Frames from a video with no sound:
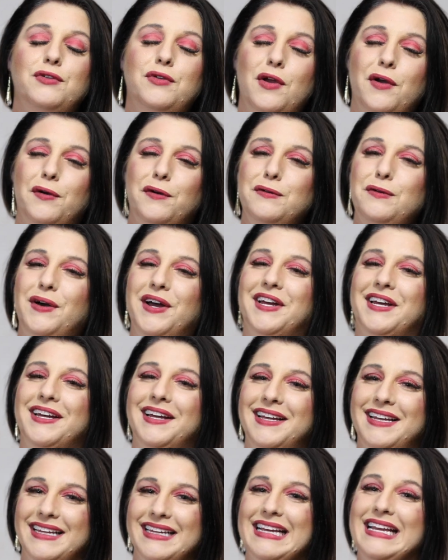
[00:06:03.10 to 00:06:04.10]
you know,
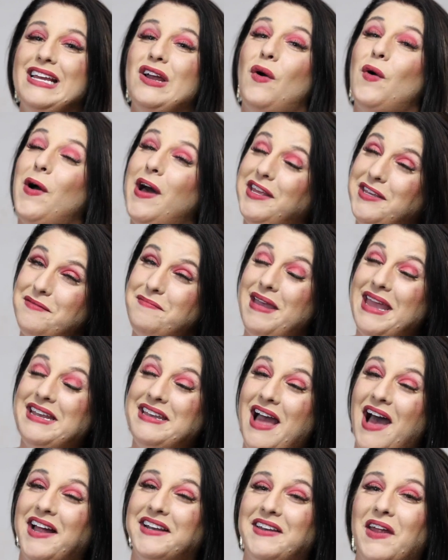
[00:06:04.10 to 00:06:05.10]
well, you may
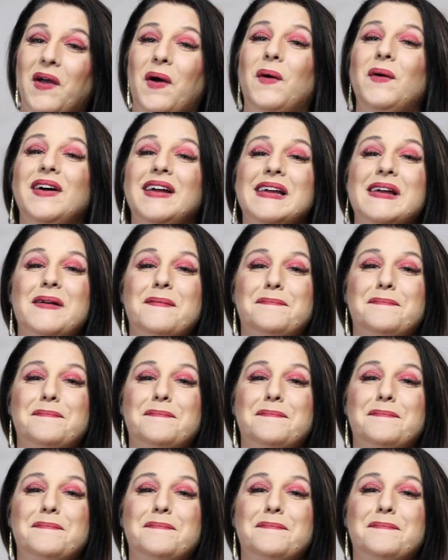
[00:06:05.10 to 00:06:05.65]
not know,